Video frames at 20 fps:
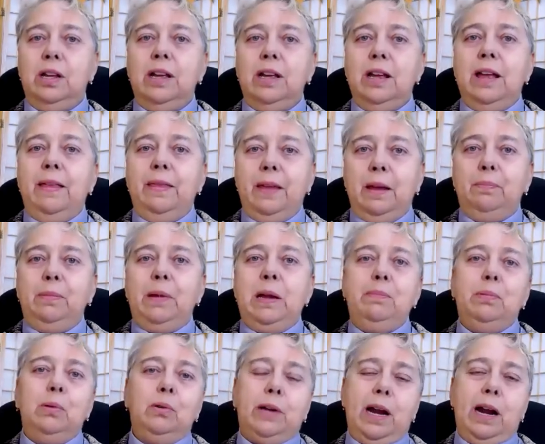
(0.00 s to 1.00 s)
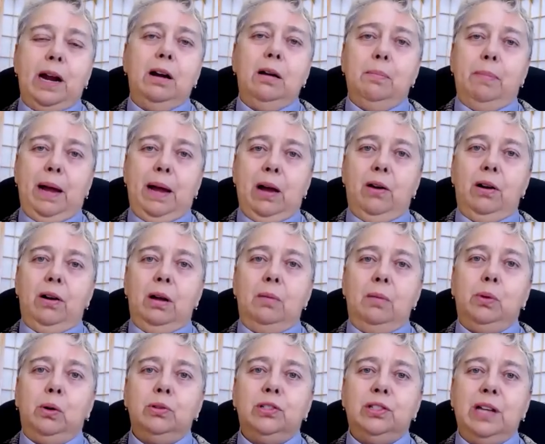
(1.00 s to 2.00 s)
that people care about on
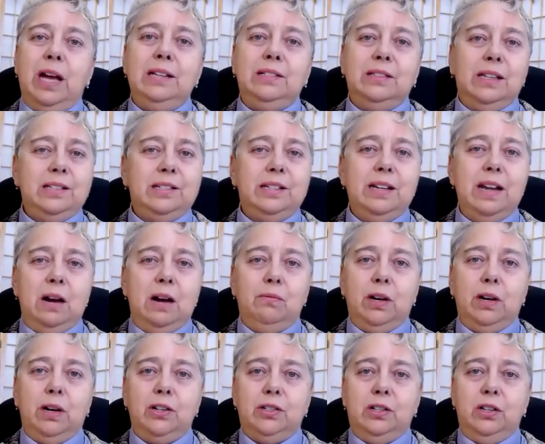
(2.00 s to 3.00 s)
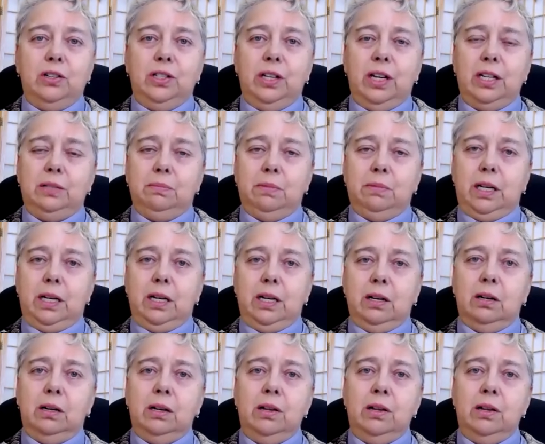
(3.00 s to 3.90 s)
both sides. Let's not rush to judgment here.